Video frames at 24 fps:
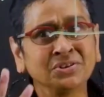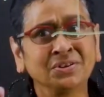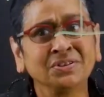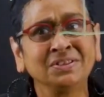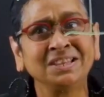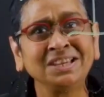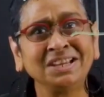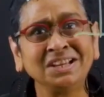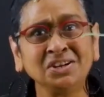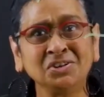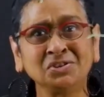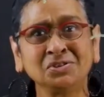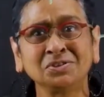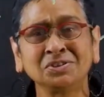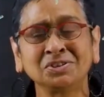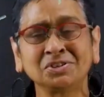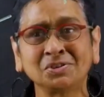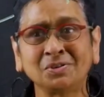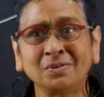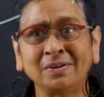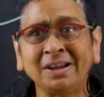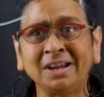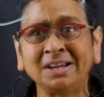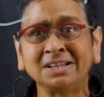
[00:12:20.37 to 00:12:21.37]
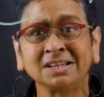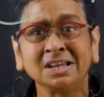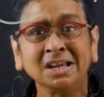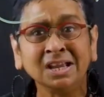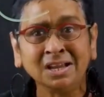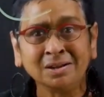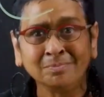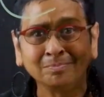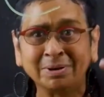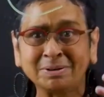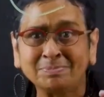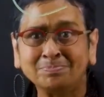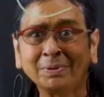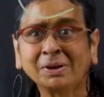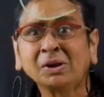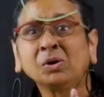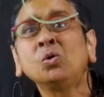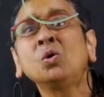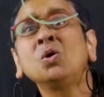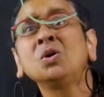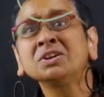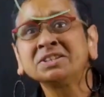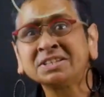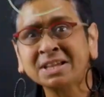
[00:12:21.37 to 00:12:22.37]
on the interest rate, but
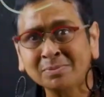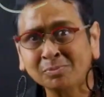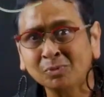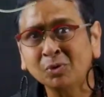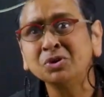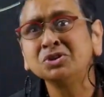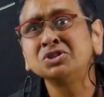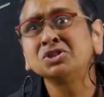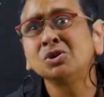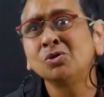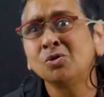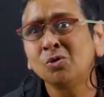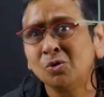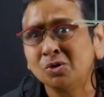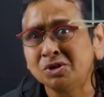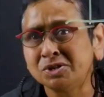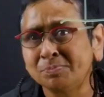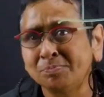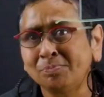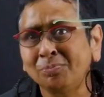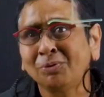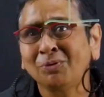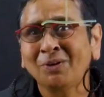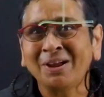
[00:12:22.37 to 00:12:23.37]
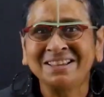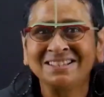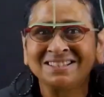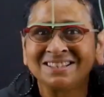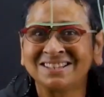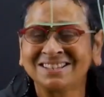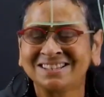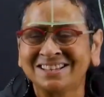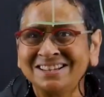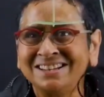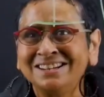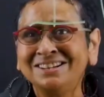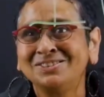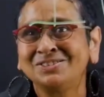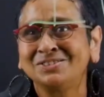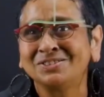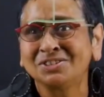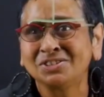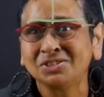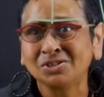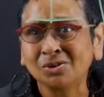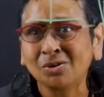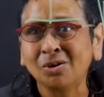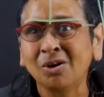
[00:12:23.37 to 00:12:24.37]
because I'm going to hold prices and
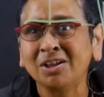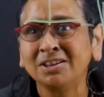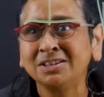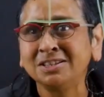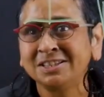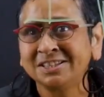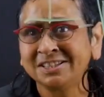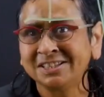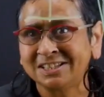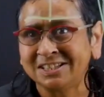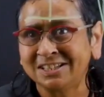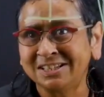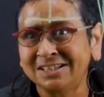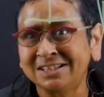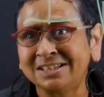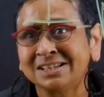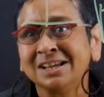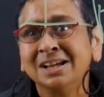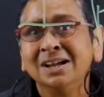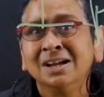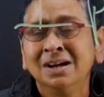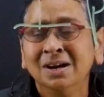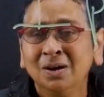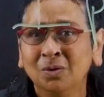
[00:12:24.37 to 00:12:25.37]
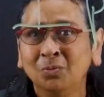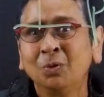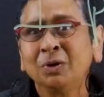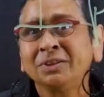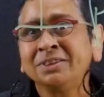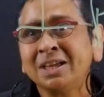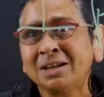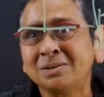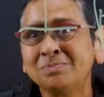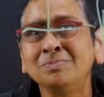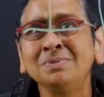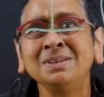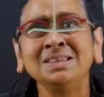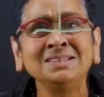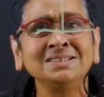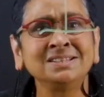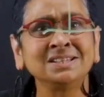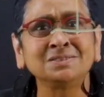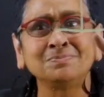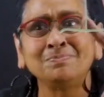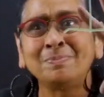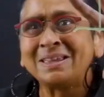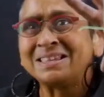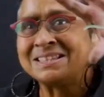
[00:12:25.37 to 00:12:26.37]
interest constant, what that means
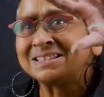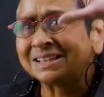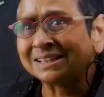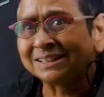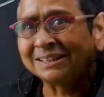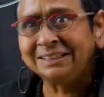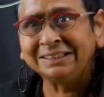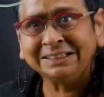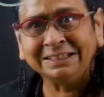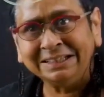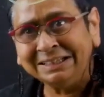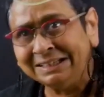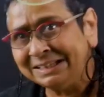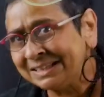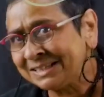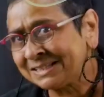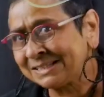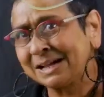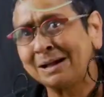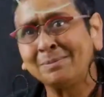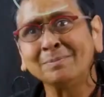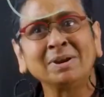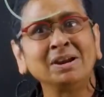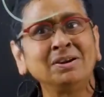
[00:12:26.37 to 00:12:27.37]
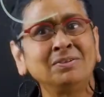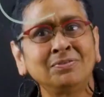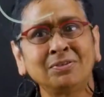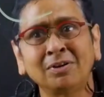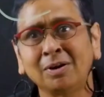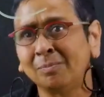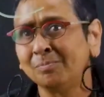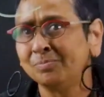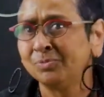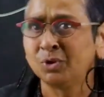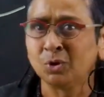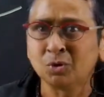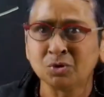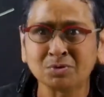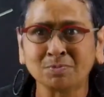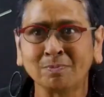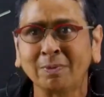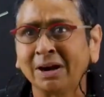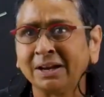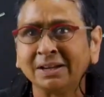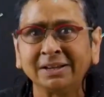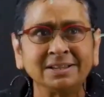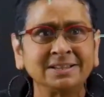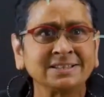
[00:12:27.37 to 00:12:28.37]
is basically it's coming from those
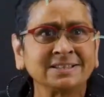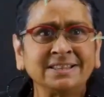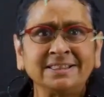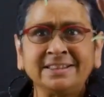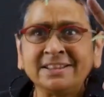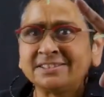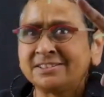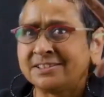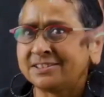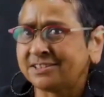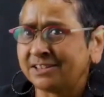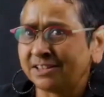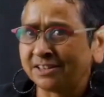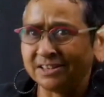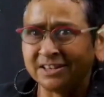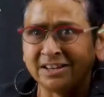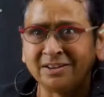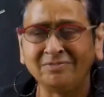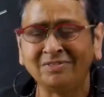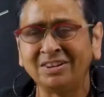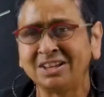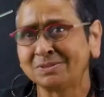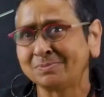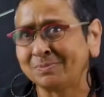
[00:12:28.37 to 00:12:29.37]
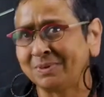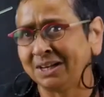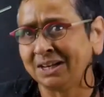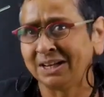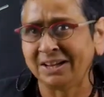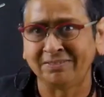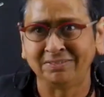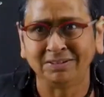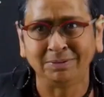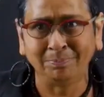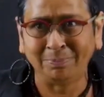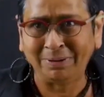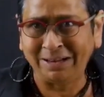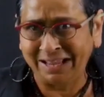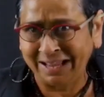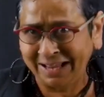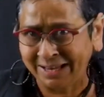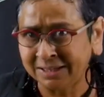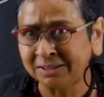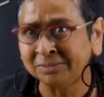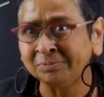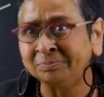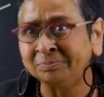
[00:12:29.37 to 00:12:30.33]
markets and there's a certain investment level plan.